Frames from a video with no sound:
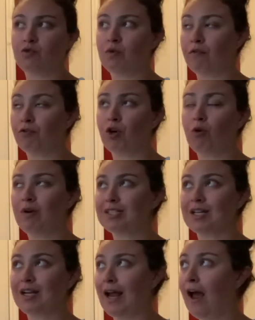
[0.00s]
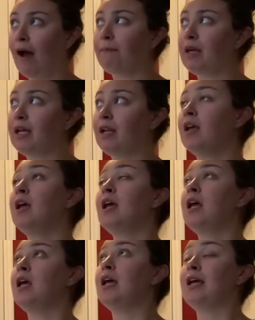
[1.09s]
You never know what's going to happen.
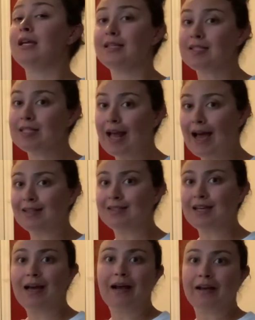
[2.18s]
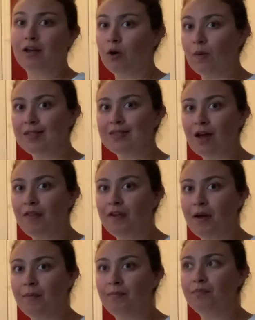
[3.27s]
It's an asset. I can always sell
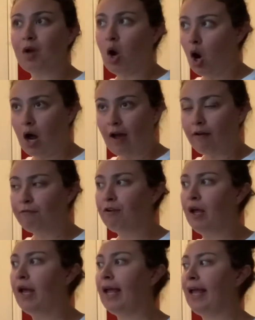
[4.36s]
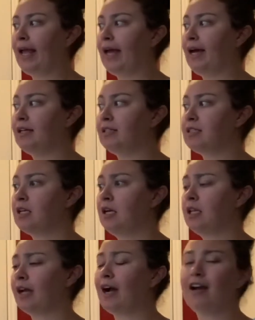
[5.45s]
them off and
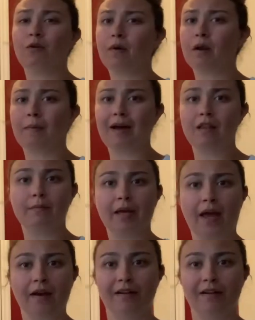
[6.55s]
like, I don't want to buy them again.